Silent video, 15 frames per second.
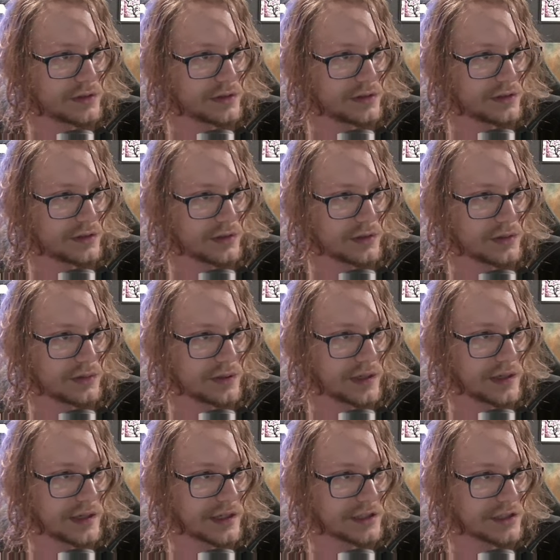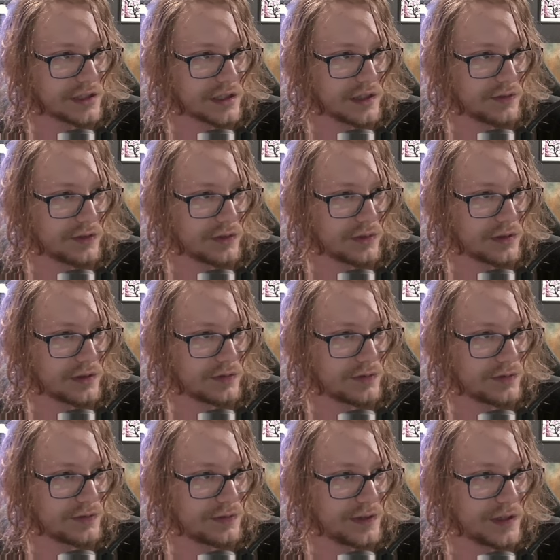So when it actually gives you the
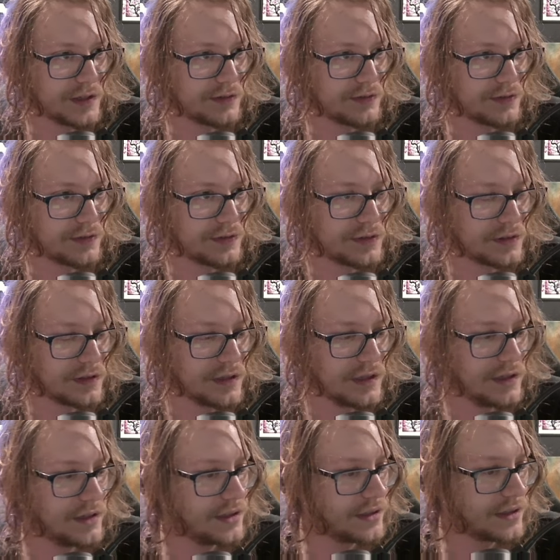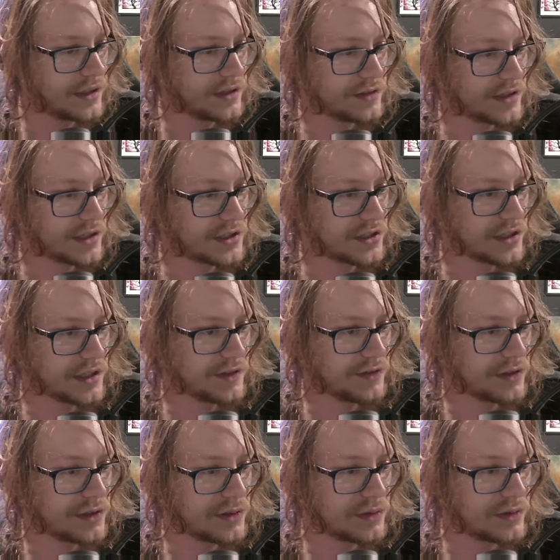5th, I think it's actually giving
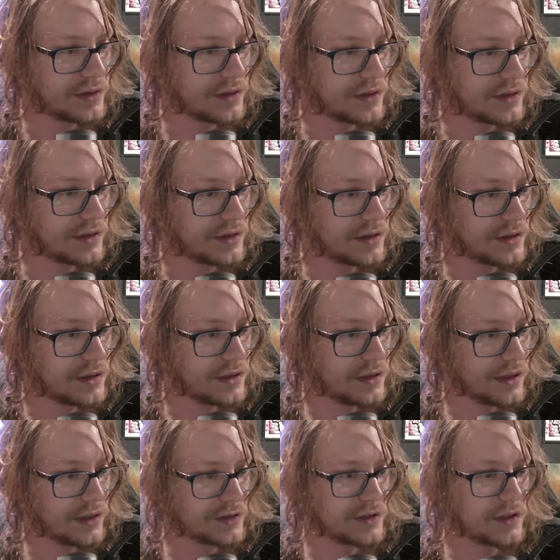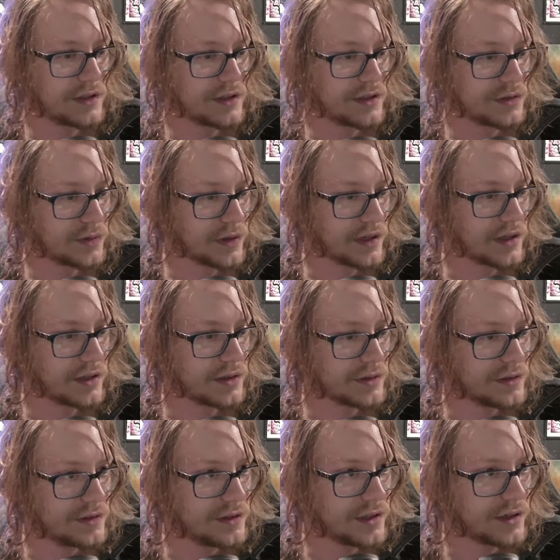you this one includes
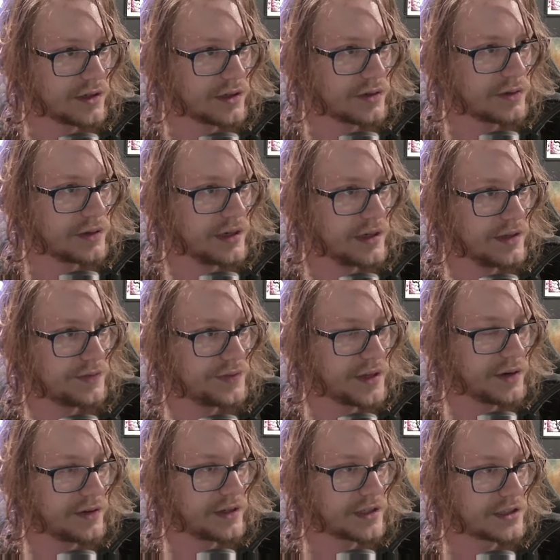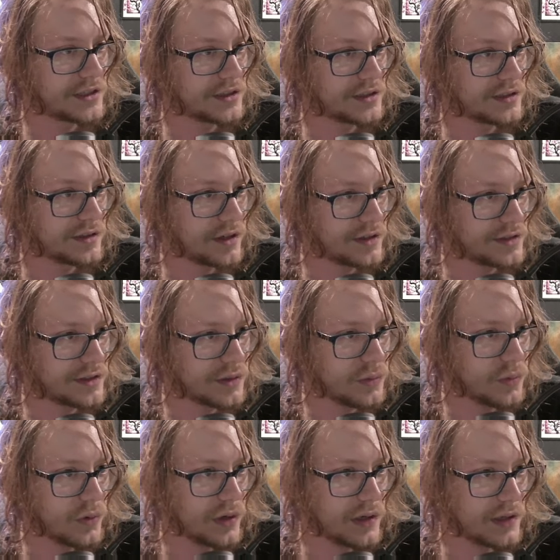0. That one actually starts at
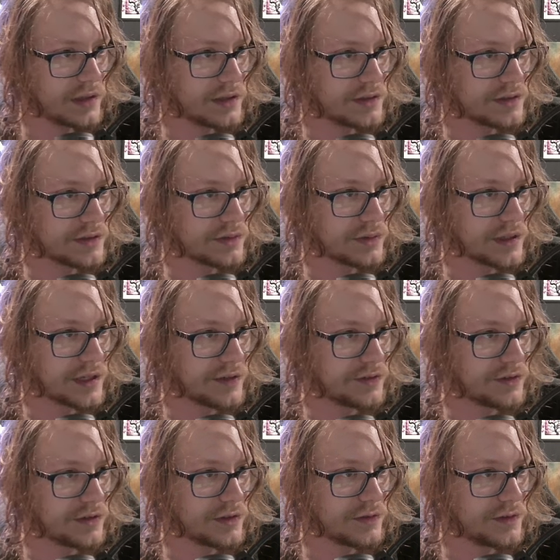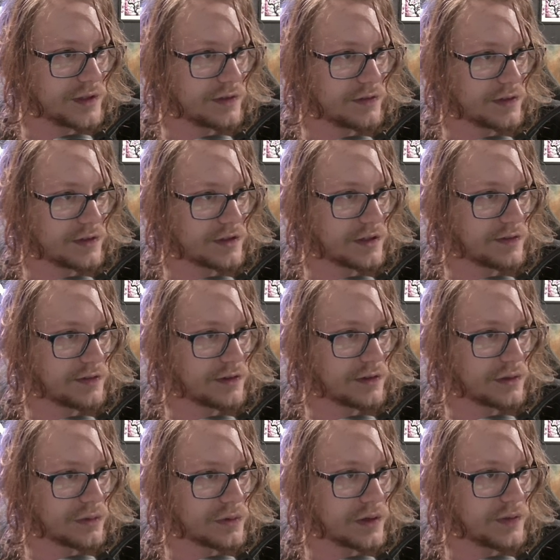1. So when it gives you the 5th, it's giving you the
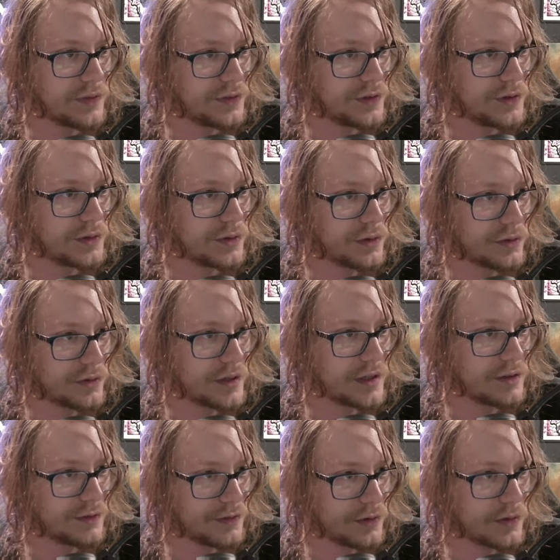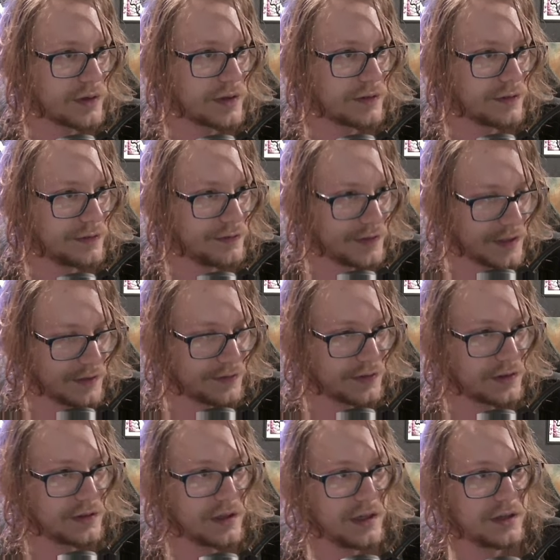1, 2, 3, 4, 5th,
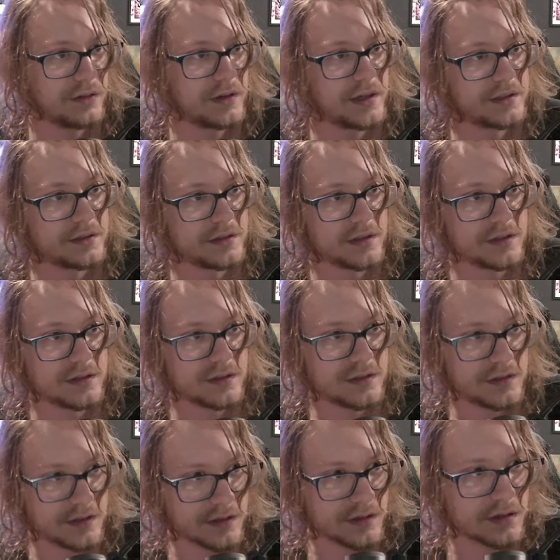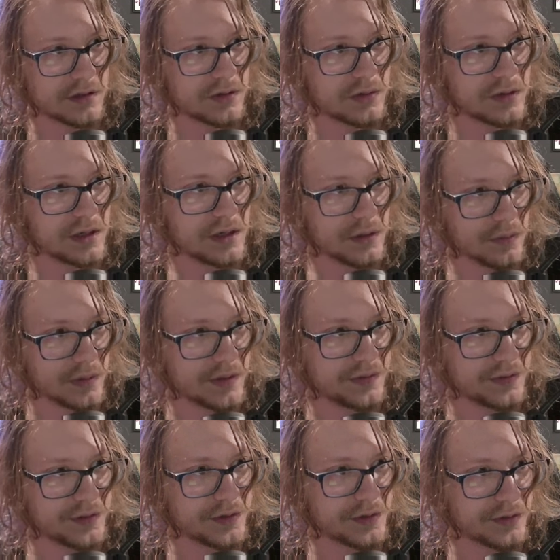rather than the 0, 1,
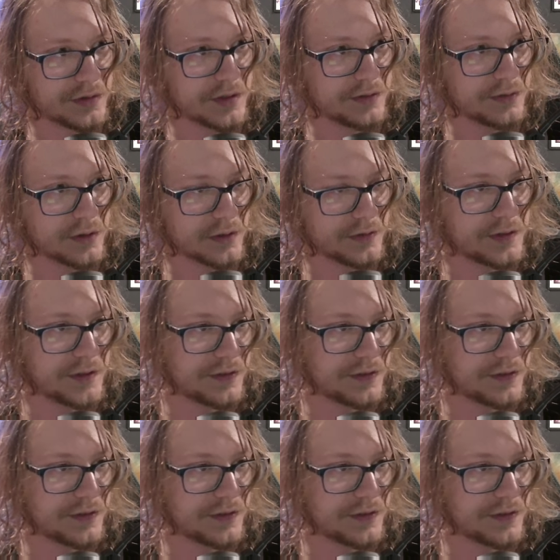2, 3, 4, 5th.